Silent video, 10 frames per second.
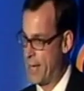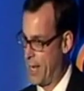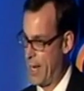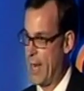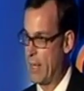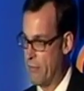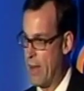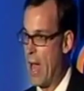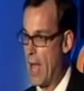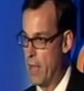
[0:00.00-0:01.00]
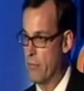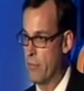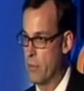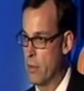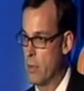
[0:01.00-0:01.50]
like 85.
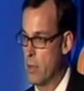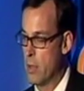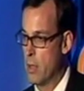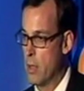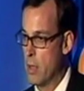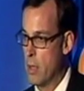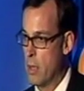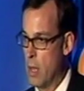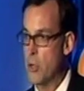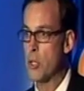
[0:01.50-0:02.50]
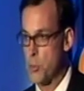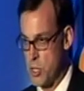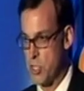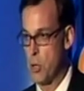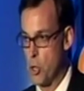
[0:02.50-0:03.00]
Yours
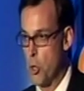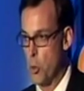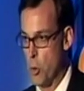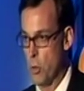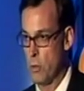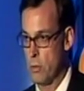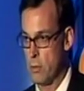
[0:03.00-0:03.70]
was still cool.